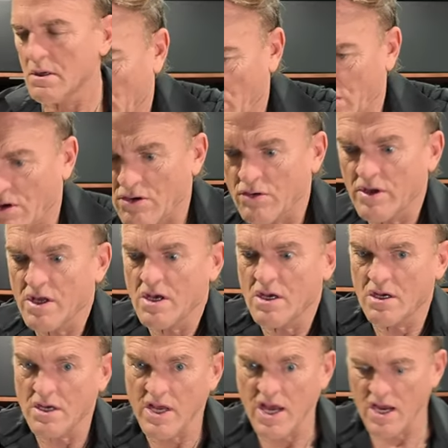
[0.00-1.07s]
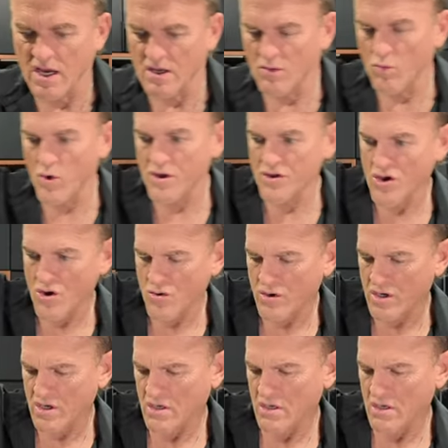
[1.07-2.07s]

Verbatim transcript: So yeah, and 1 yolk.